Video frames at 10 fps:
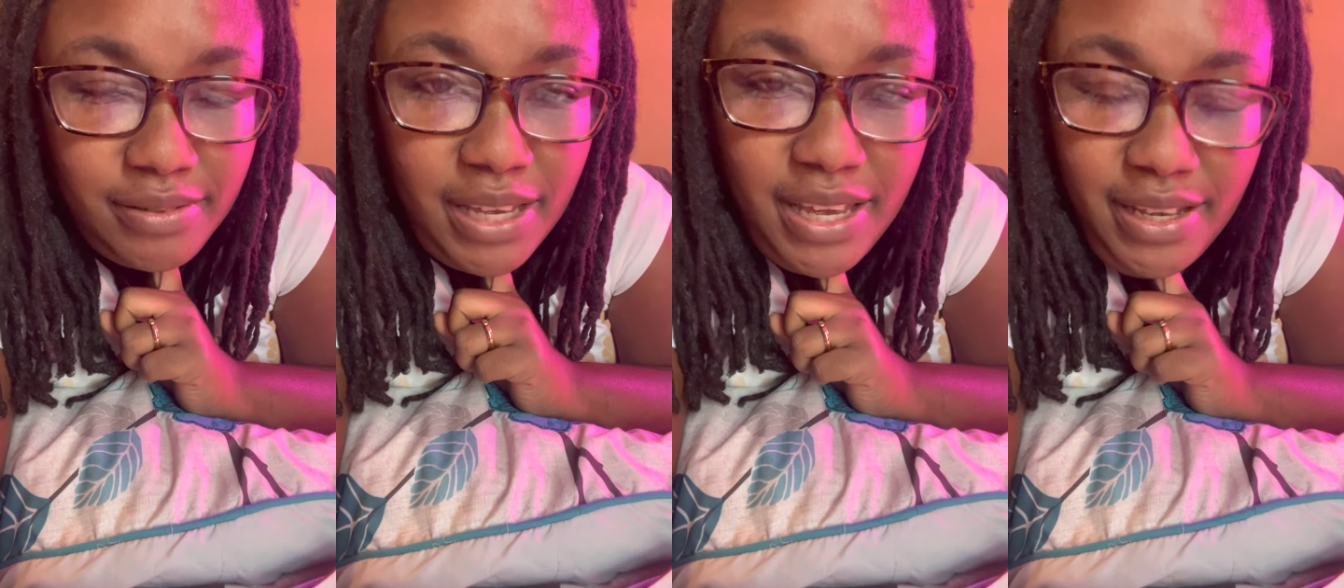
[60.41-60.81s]

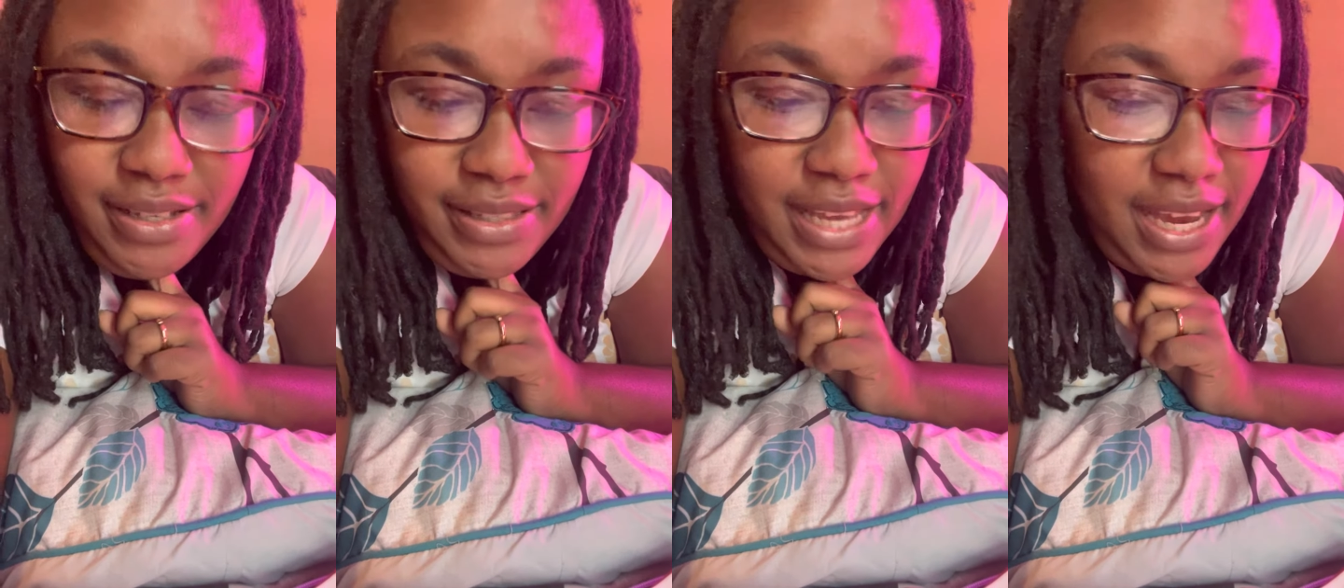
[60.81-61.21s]
He
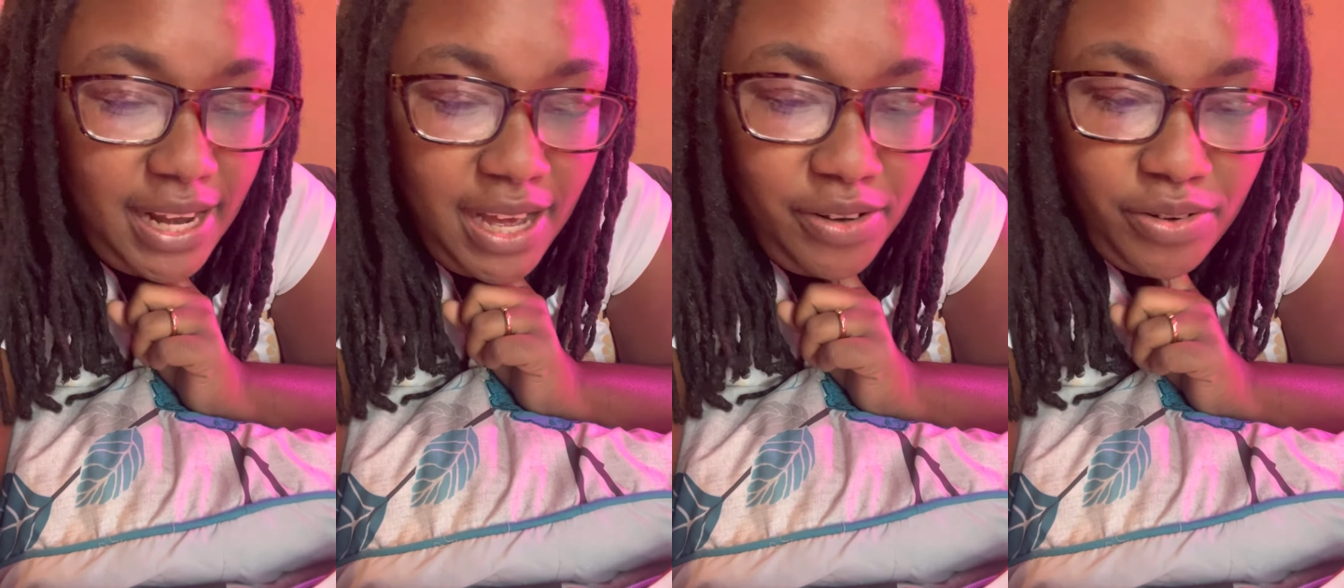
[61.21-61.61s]
is saying,
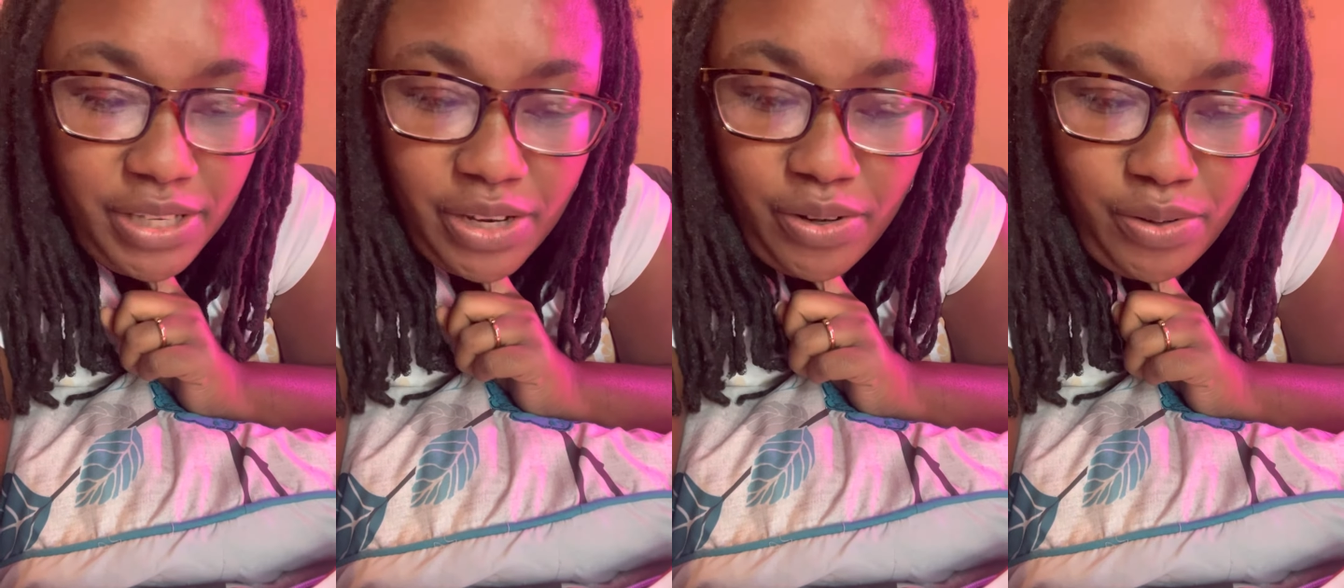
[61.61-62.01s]
I don't
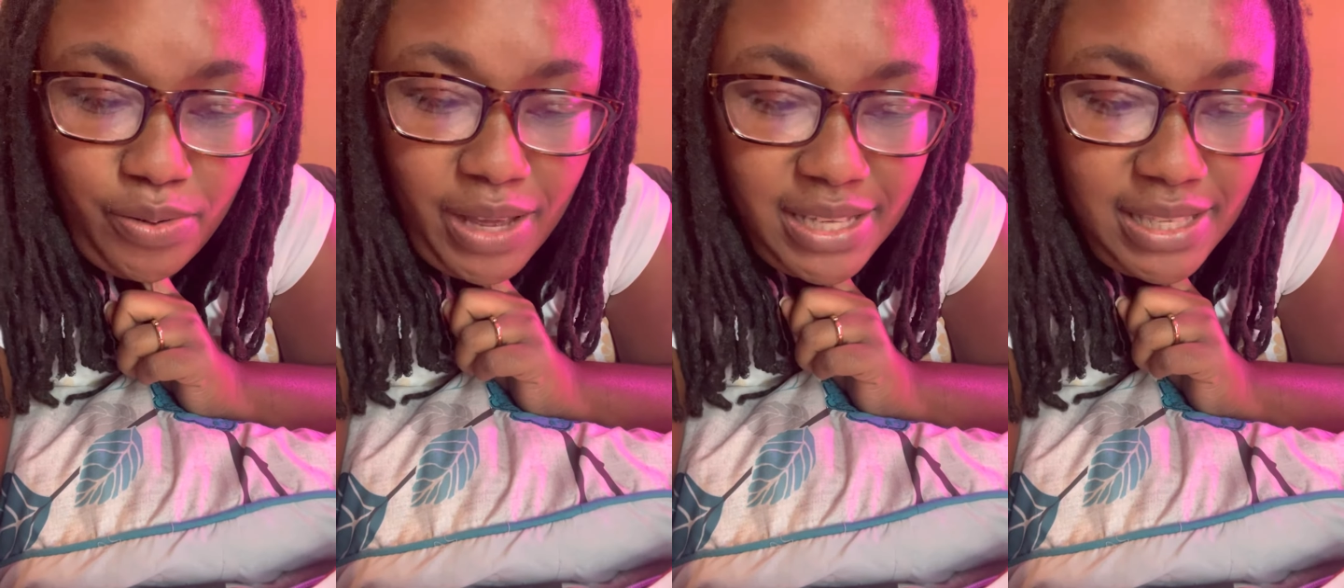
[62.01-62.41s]
care who
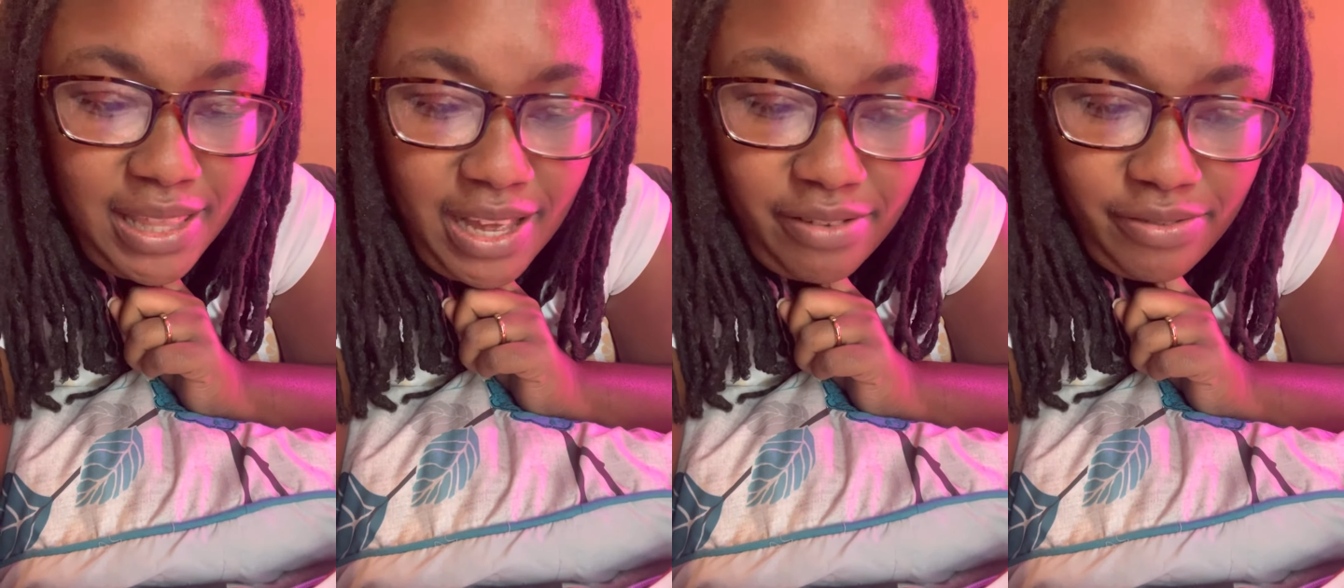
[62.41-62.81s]
has
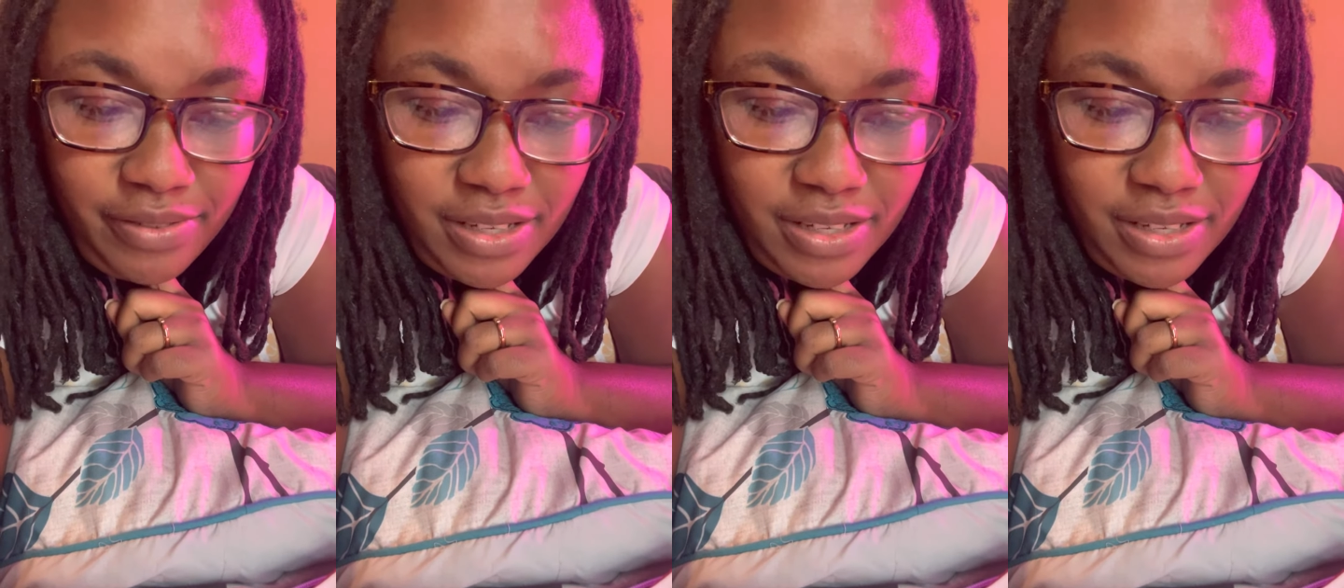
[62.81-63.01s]
left.